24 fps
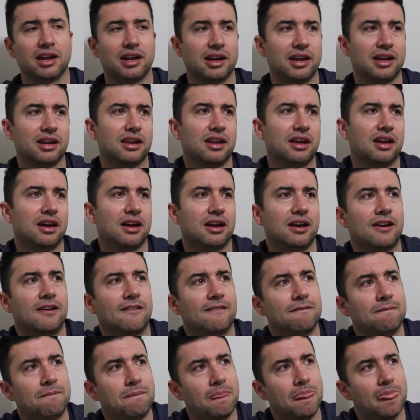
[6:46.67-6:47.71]
And uh
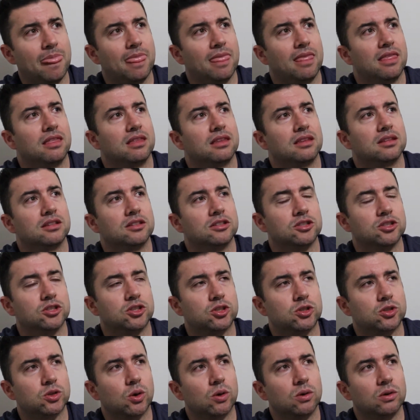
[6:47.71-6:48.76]

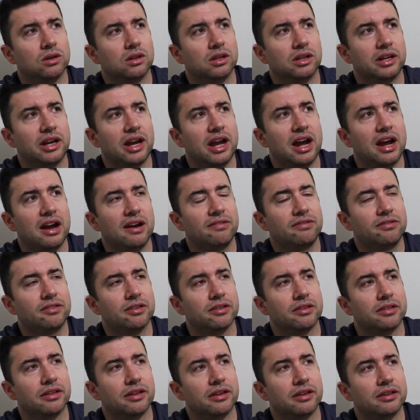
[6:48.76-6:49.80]
Shortly
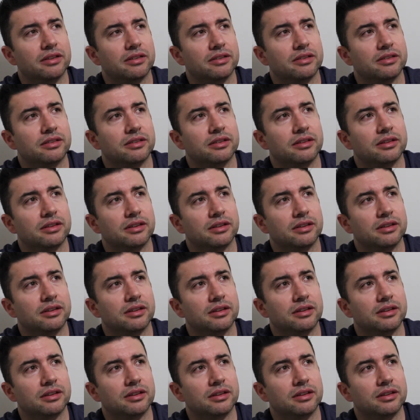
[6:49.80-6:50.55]
after this,